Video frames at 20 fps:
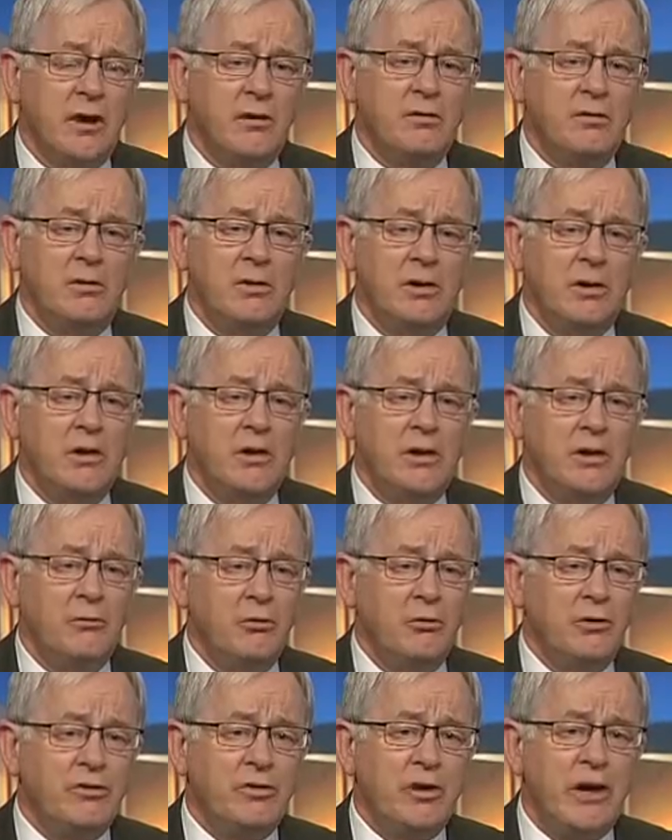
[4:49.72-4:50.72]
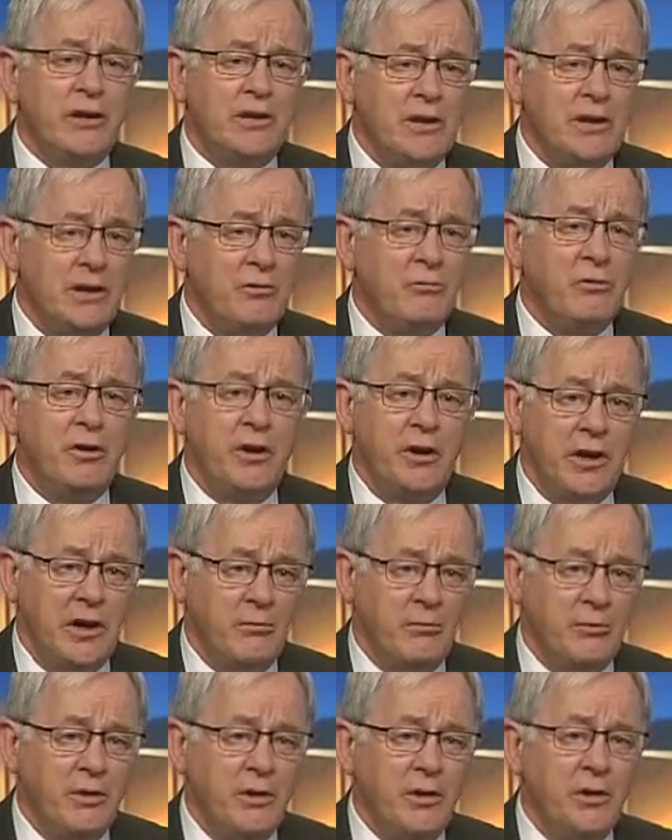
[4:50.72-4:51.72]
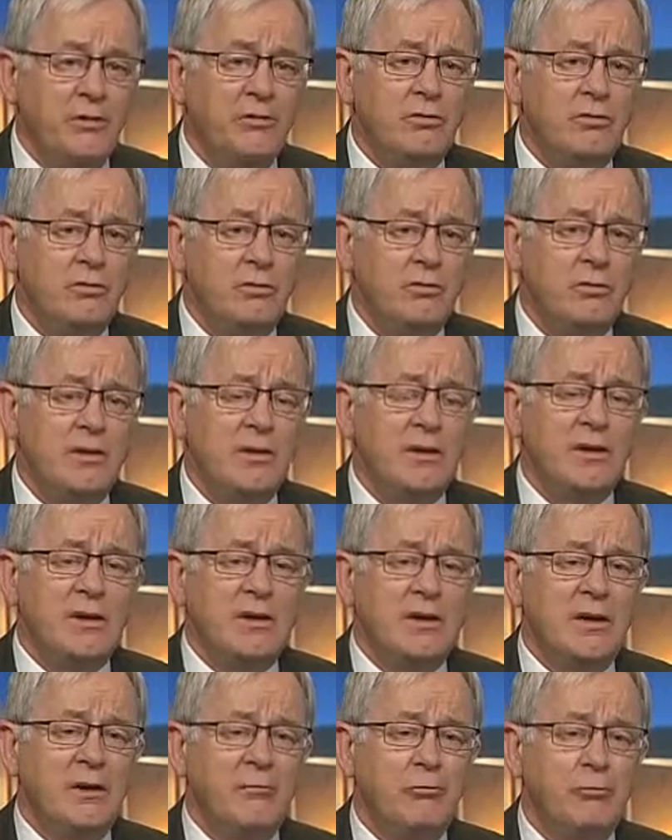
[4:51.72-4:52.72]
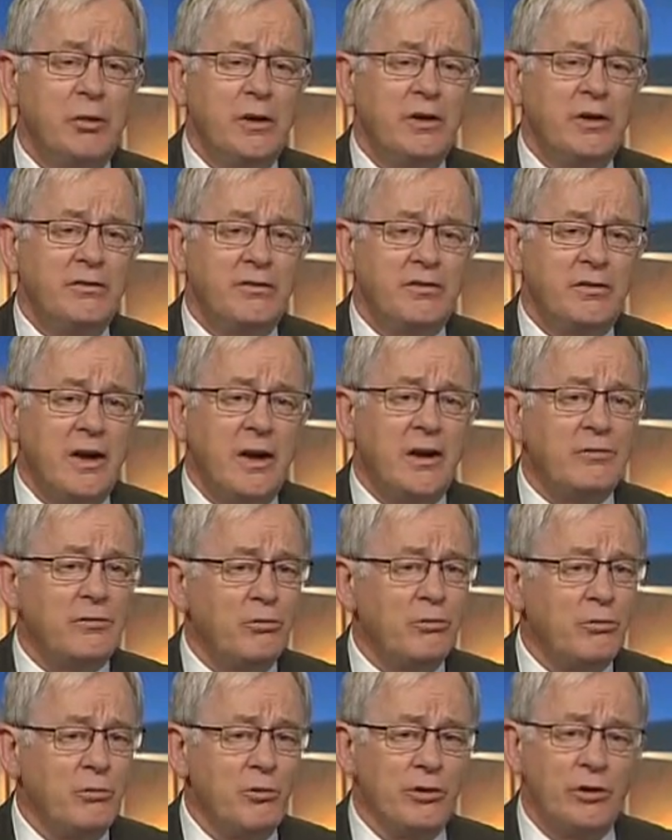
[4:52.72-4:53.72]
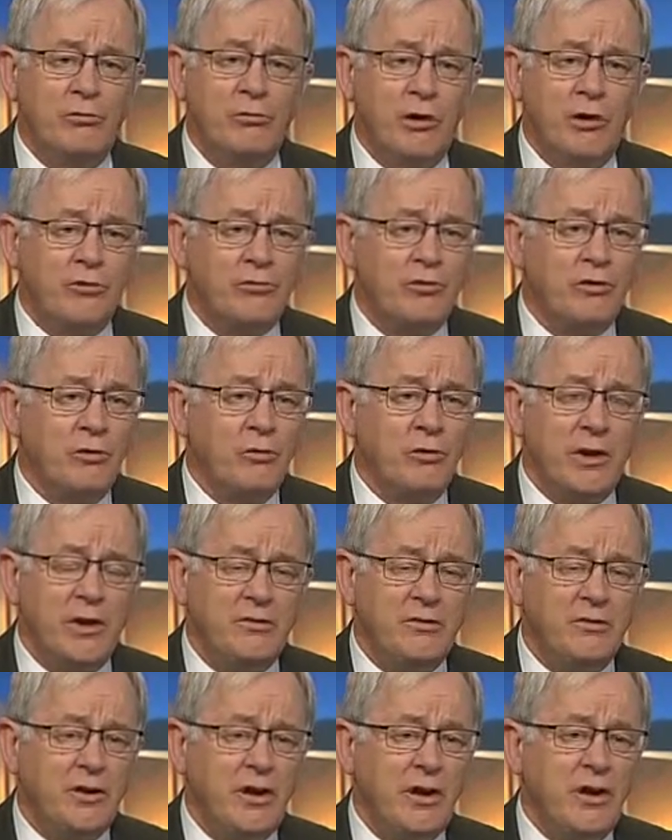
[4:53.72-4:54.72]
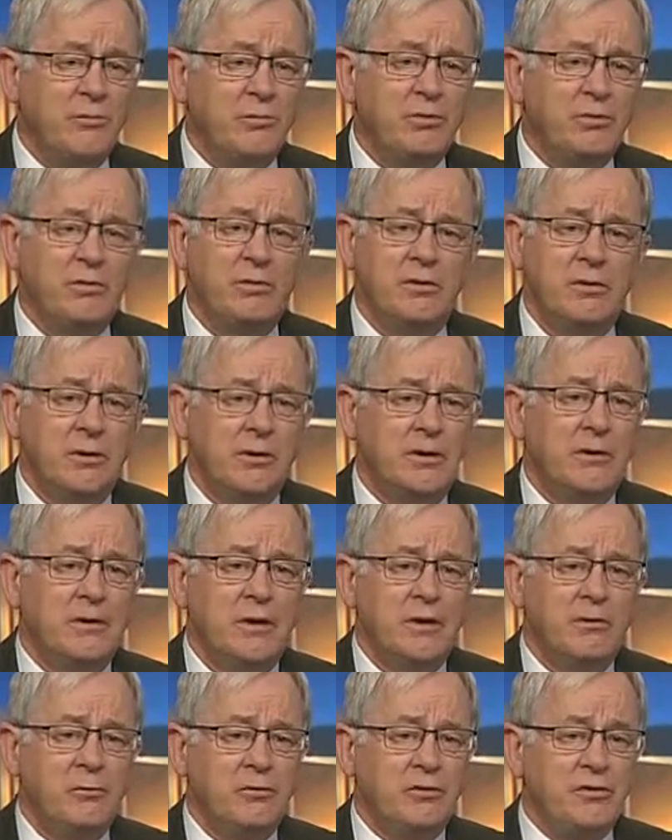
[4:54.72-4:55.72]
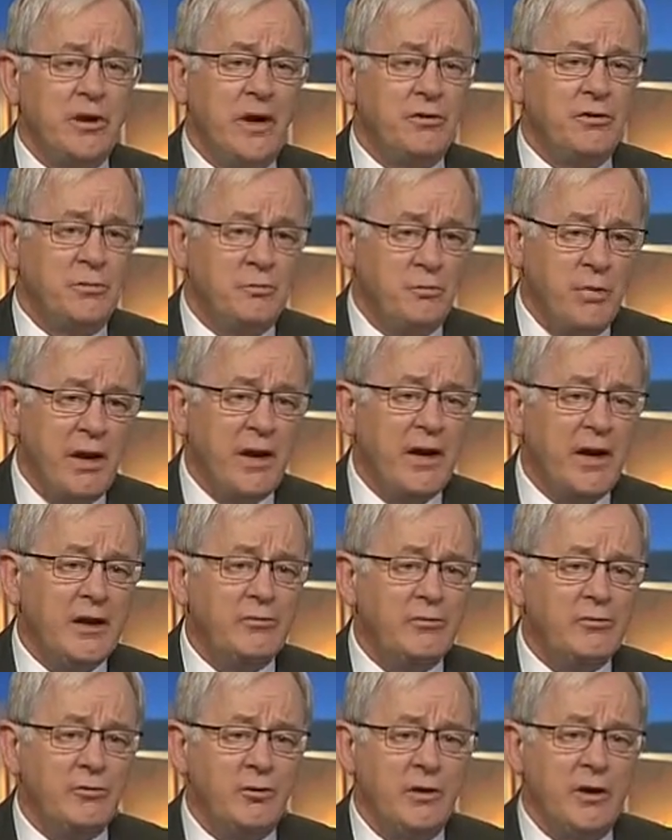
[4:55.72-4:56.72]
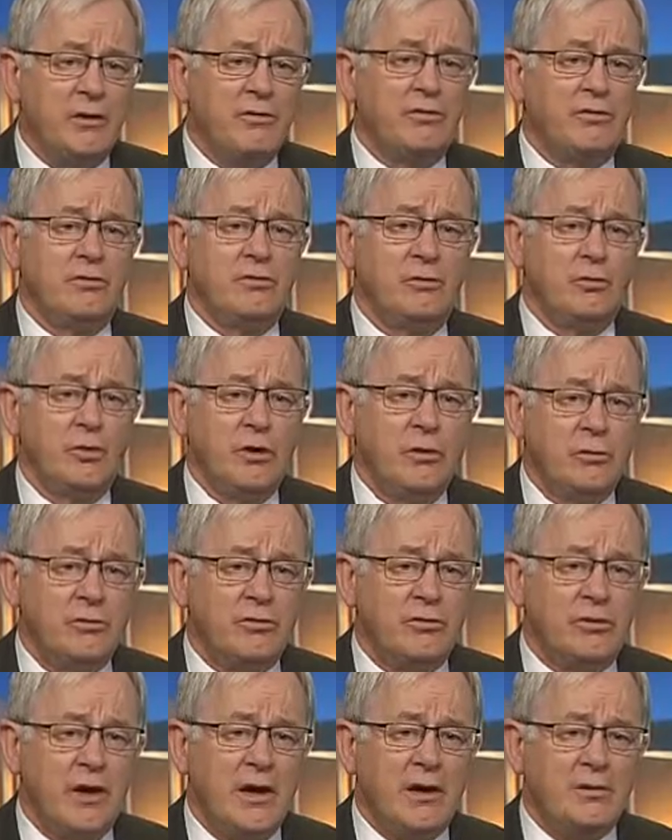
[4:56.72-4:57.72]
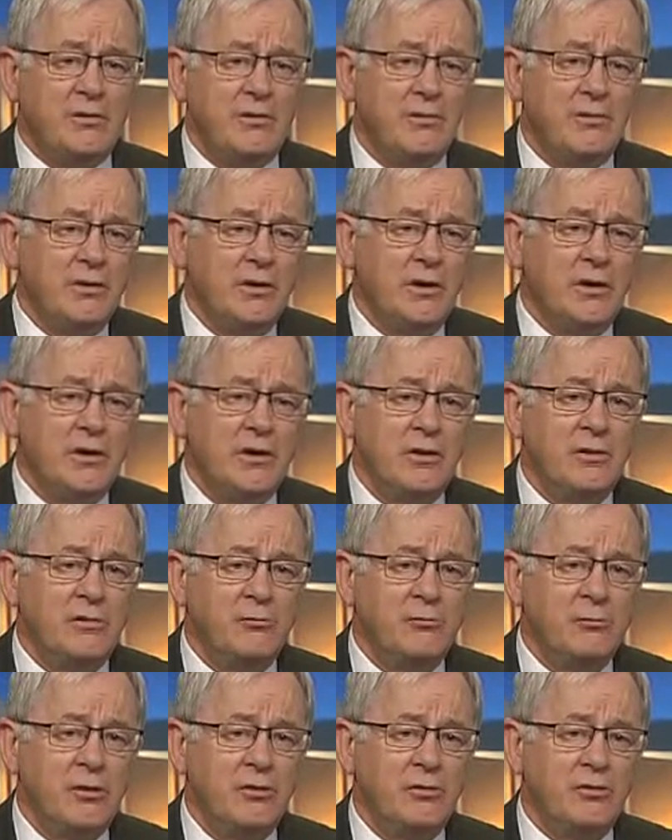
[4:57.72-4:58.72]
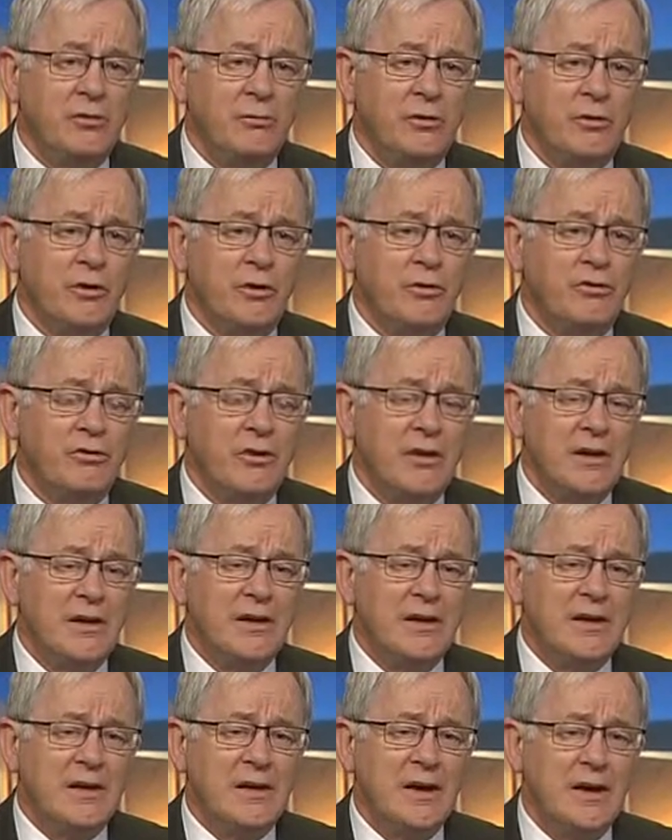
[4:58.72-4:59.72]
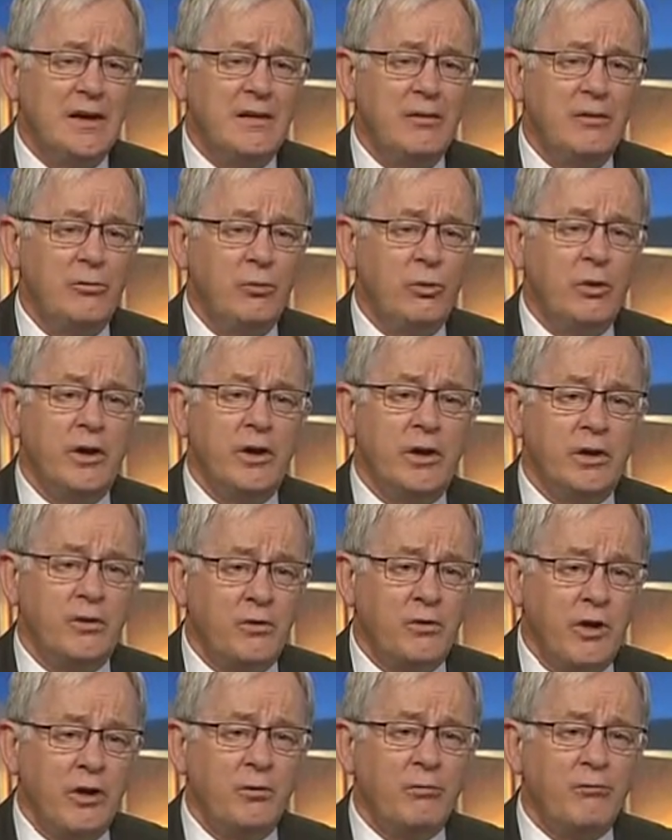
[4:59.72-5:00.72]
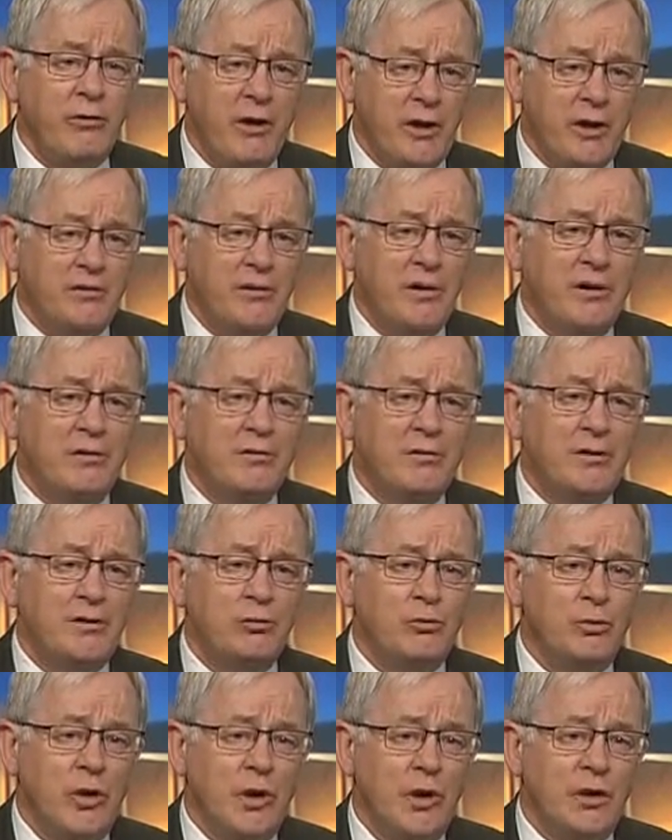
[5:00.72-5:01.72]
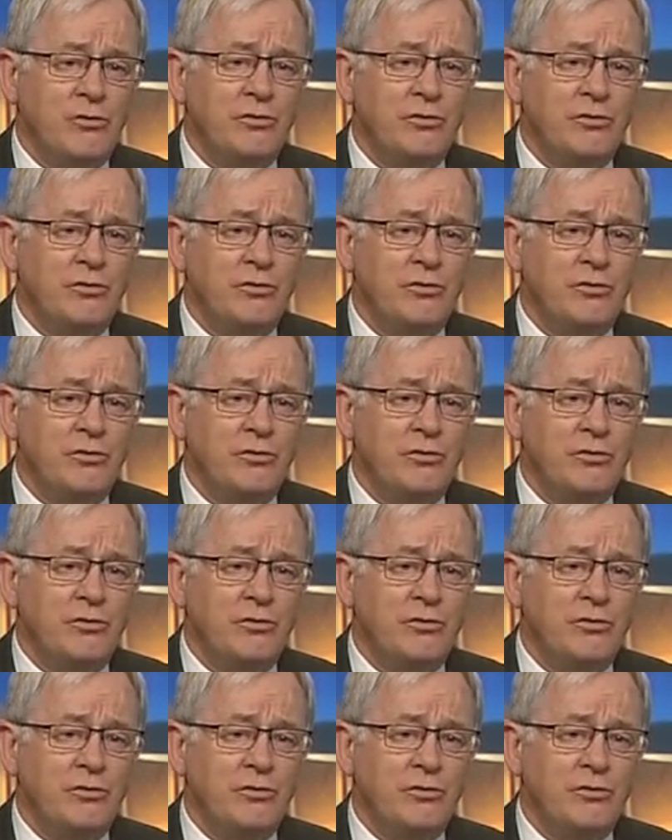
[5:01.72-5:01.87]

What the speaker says: and if we start to live within our means, if we start to remove lots of the red tape, if we start to back our strengths, we will start to see confidence emerge. and we'll get a growth factor as well